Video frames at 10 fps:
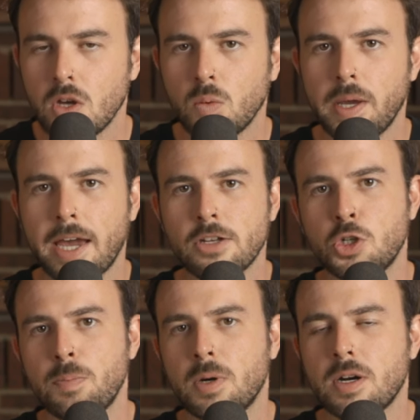we had
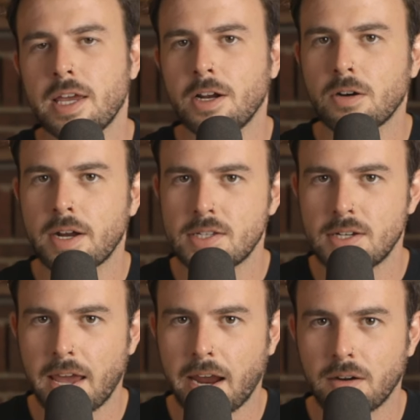Jupiter ingress
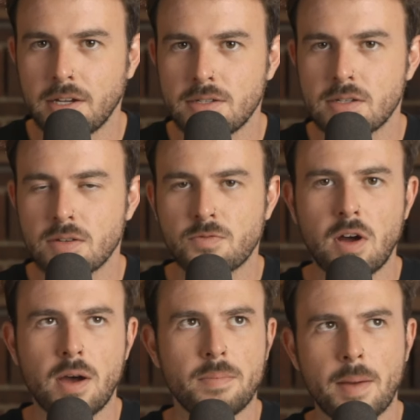into Aries
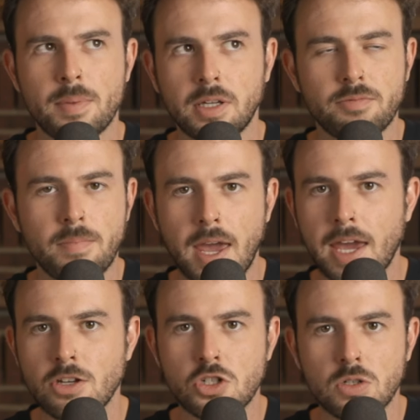from, I believe,
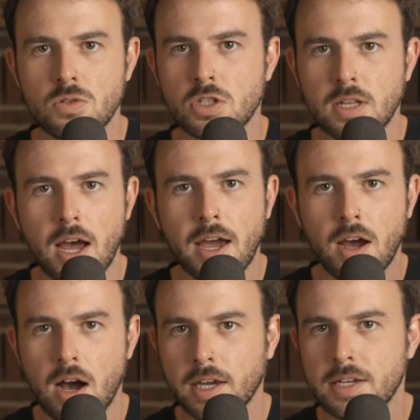May, June, July,
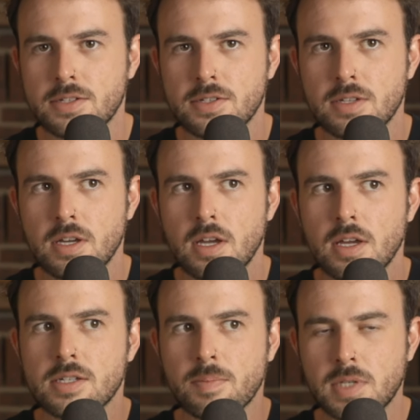August,
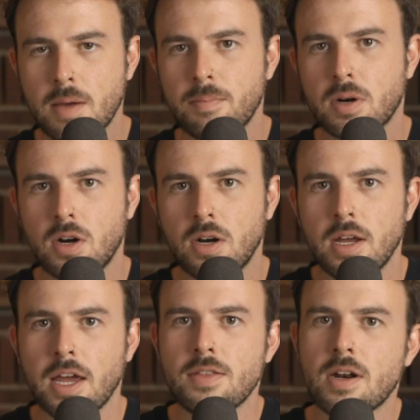September,
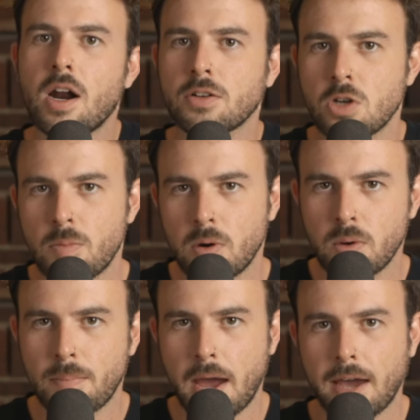and then in October it
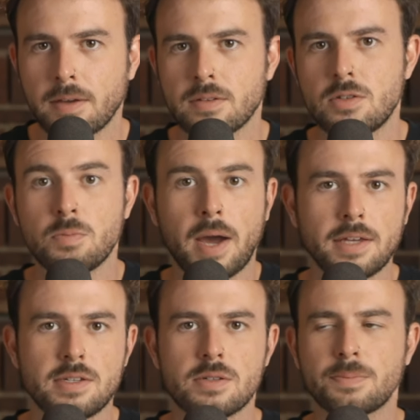went back to
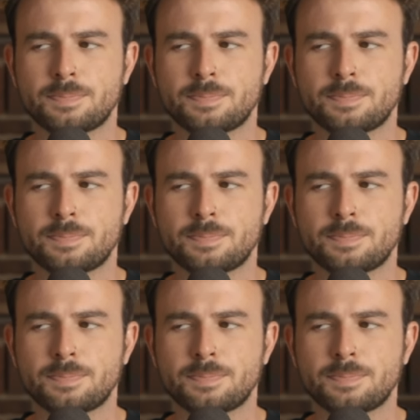Pisces.